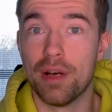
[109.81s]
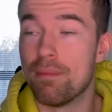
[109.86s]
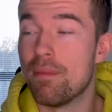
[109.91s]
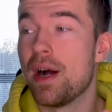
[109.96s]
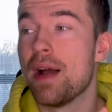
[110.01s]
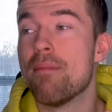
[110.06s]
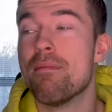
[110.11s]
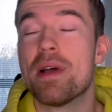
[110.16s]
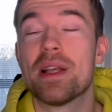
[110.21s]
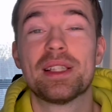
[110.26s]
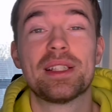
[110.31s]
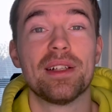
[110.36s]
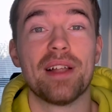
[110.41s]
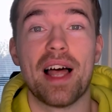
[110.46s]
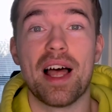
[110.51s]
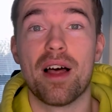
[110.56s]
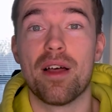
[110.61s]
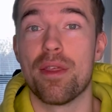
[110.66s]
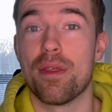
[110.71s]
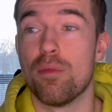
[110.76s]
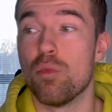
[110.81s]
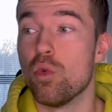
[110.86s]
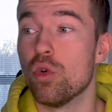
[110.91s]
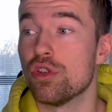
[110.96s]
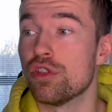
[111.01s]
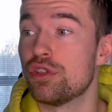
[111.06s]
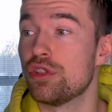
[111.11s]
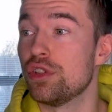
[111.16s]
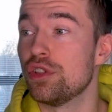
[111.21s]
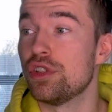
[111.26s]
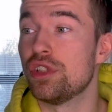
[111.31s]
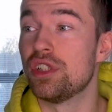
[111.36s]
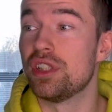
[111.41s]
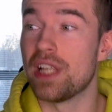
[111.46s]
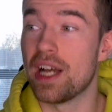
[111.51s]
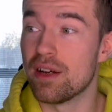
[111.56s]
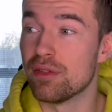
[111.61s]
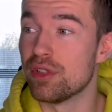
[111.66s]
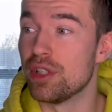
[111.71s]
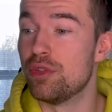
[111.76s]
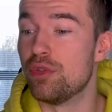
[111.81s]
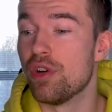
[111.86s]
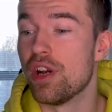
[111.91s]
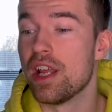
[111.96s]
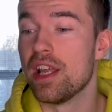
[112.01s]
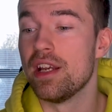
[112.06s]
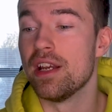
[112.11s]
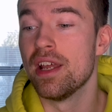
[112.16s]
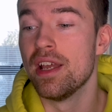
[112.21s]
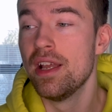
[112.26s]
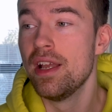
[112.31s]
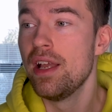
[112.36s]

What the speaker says: My mental health was just down the drain.